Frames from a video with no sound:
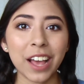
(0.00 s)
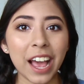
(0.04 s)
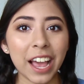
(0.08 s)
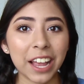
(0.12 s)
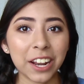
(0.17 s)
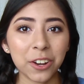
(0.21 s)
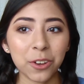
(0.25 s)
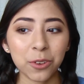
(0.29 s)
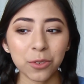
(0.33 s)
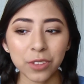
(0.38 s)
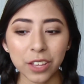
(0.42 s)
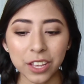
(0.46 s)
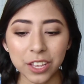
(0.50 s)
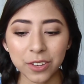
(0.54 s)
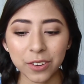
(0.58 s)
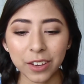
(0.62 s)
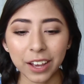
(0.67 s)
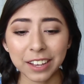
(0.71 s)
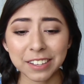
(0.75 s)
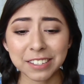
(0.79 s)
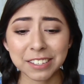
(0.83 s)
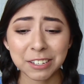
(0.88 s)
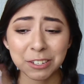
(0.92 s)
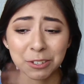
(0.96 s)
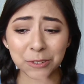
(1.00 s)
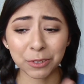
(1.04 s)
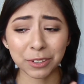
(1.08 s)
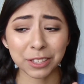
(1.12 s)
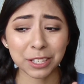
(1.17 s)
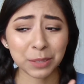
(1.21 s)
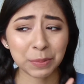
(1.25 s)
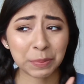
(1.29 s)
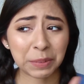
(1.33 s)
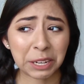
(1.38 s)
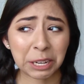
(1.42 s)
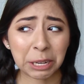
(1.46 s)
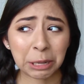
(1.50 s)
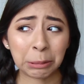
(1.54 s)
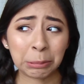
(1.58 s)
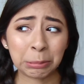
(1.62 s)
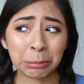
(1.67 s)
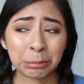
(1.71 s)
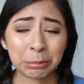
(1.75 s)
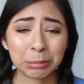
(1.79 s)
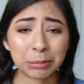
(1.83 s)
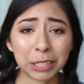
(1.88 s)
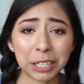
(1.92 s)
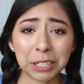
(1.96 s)
I know that you guys enjoyed this video,
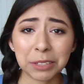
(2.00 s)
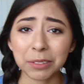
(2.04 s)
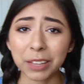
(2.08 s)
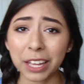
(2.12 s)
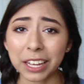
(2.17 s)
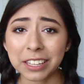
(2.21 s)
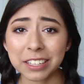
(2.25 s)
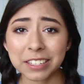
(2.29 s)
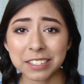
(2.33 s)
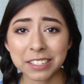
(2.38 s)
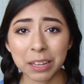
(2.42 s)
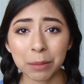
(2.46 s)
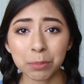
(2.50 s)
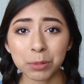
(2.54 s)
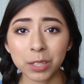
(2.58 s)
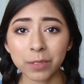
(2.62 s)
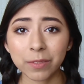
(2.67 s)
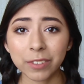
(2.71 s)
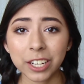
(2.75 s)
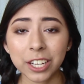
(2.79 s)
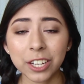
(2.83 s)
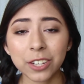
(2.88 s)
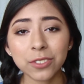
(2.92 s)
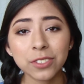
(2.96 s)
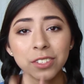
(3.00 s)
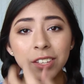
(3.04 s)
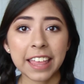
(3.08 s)
that you like these types of videos.